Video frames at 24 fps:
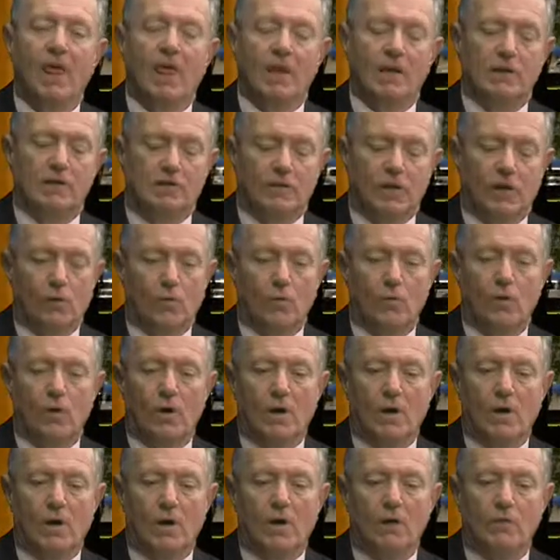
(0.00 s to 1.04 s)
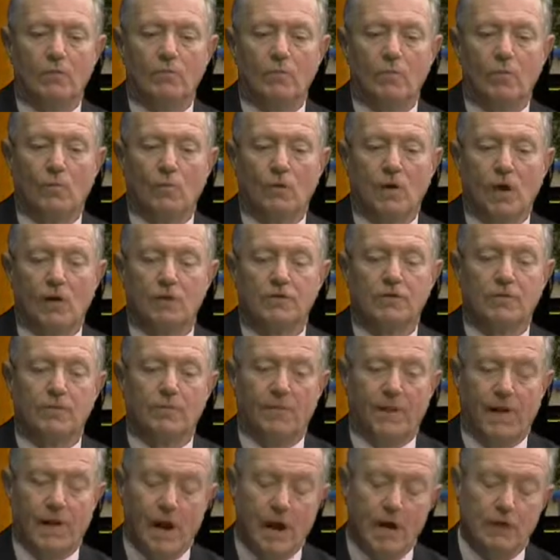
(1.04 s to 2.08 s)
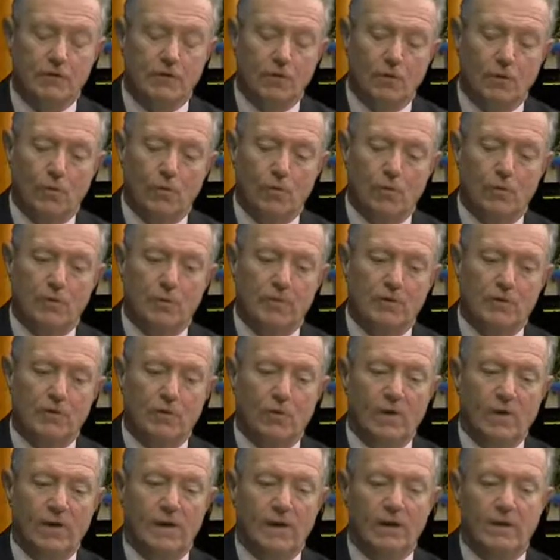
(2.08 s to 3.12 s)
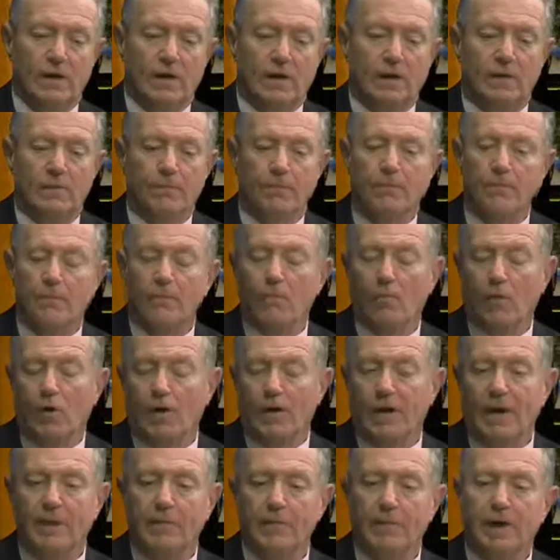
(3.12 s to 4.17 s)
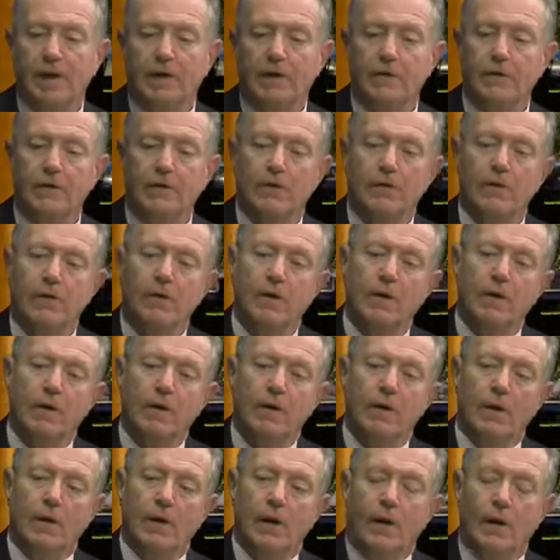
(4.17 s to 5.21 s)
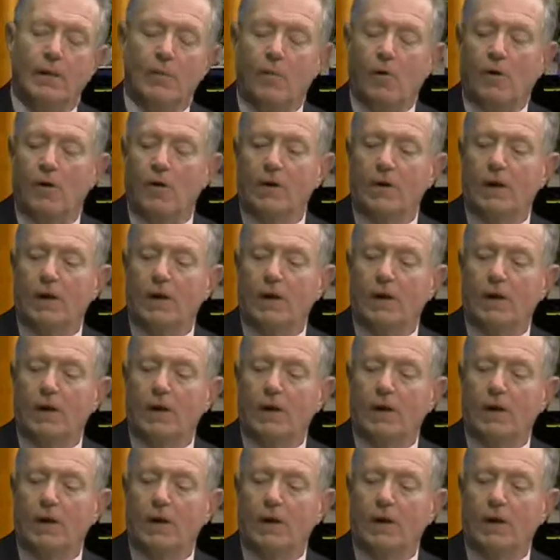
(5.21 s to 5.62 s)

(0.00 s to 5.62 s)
So they also between Marquette Baker and Mark